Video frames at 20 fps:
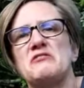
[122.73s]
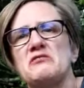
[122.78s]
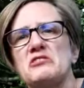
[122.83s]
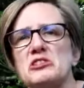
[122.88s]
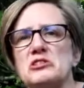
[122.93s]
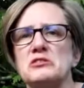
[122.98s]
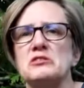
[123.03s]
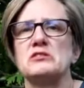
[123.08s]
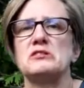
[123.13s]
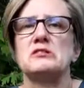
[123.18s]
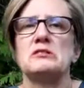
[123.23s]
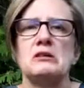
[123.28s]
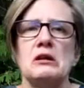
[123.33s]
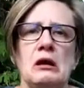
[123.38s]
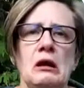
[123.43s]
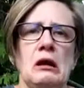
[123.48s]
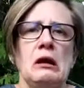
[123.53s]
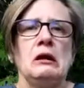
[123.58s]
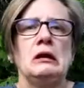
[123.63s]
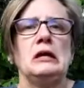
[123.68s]
just
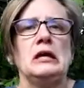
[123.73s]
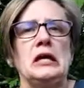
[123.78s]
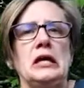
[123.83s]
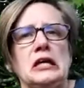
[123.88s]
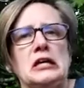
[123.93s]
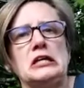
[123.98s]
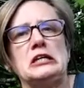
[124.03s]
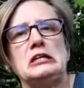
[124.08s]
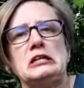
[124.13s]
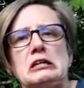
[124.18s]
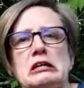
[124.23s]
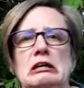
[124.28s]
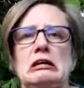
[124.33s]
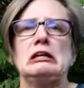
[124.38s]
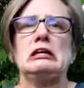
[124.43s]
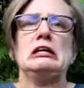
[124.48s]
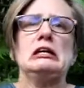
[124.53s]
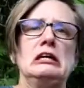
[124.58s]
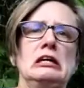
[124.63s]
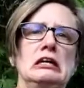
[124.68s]
icky
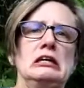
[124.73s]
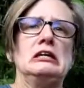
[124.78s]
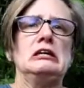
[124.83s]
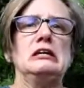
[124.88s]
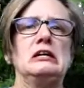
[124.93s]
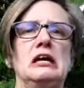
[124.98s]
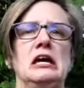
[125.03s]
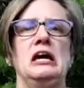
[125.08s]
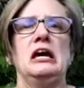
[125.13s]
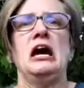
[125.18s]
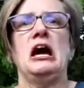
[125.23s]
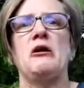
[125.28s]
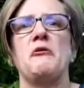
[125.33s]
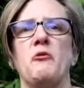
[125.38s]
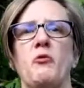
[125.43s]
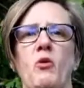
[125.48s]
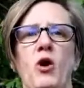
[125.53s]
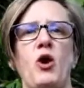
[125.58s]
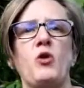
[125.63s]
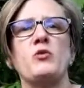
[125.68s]
icky icky
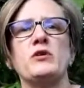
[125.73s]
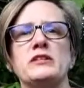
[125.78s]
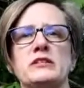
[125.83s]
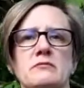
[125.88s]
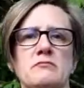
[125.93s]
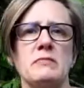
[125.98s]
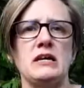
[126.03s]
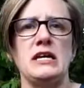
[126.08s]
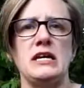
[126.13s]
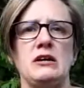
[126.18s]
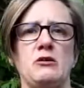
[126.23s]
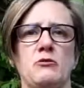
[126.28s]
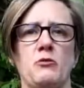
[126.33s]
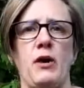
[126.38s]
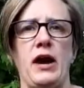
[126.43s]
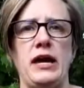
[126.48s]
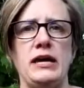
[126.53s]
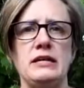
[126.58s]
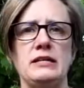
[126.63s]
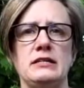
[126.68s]
woe is me
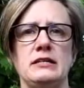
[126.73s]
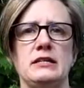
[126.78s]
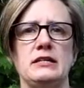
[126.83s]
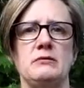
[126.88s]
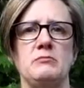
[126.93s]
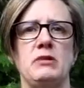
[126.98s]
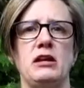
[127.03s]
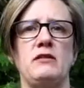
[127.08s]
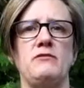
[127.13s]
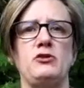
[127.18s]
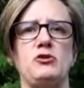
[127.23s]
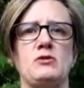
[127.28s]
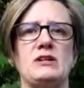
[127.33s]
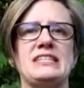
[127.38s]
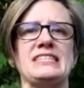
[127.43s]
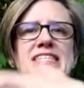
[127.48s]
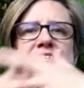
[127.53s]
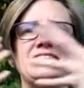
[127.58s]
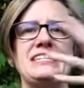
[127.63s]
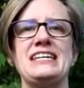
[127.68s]
right but if you can
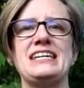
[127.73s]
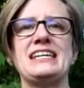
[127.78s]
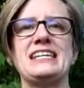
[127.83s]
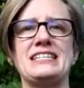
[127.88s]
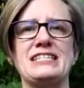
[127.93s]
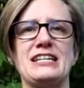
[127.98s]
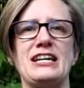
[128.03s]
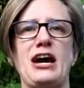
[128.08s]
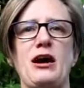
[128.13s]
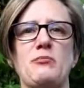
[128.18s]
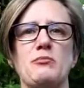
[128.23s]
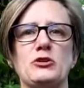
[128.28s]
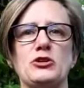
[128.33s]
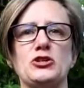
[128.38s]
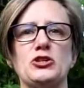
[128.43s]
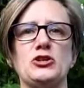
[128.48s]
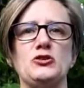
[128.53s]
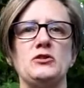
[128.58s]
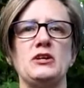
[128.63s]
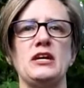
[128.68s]
see it as an
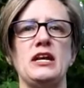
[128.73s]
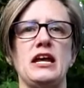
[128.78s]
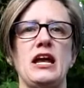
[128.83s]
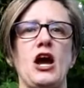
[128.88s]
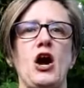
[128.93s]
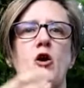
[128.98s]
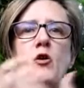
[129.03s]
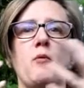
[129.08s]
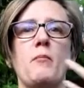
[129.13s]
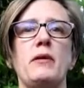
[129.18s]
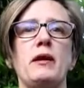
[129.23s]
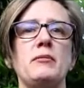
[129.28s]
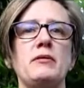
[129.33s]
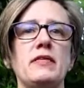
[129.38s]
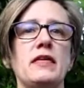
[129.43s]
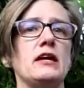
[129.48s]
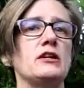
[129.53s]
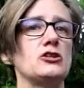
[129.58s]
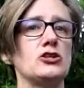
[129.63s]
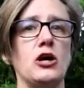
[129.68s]
opportunity oh maybe
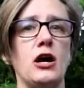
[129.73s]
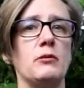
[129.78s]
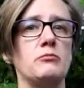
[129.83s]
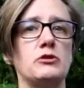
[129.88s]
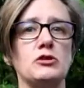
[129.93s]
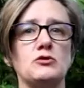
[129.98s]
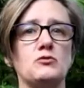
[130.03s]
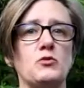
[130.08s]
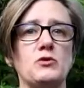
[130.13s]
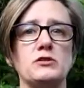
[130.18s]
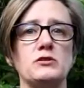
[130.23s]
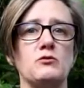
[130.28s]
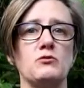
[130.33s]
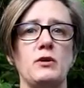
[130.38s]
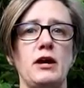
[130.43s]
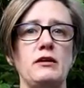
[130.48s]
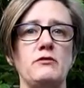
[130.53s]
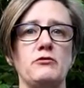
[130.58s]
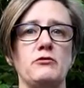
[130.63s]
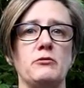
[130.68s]
that job just wasn't
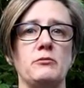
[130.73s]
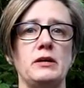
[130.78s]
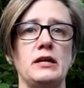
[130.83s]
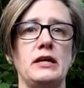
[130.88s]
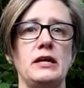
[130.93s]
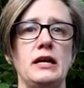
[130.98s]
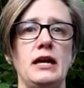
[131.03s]
right for me